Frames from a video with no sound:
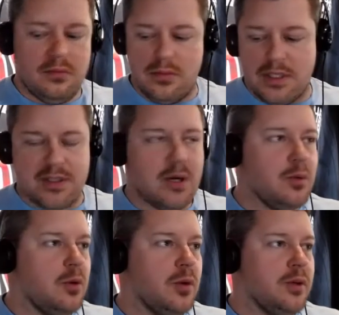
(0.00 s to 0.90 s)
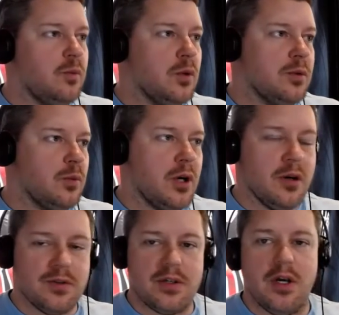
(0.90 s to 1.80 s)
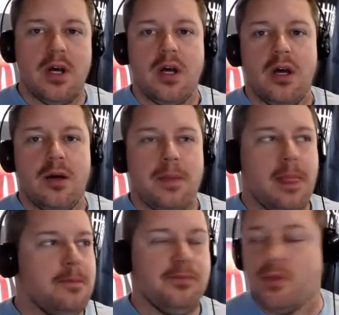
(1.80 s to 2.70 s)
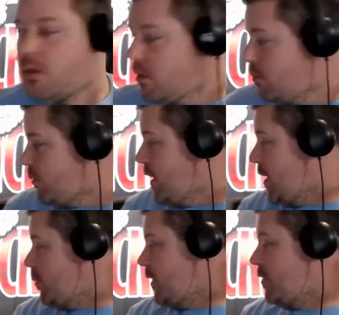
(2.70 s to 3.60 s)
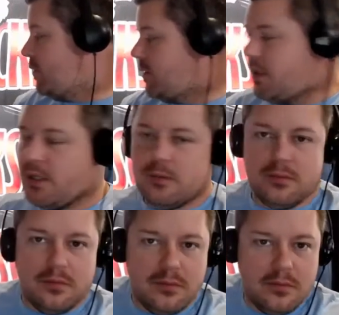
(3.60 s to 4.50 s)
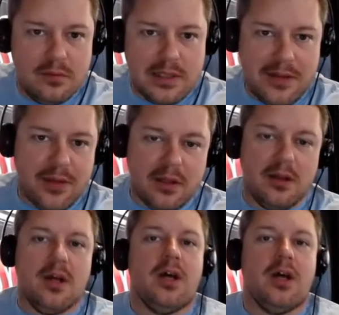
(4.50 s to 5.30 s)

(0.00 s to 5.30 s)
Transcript: That's not real wood. We're, we're hosed. Behind me? All right, that thing.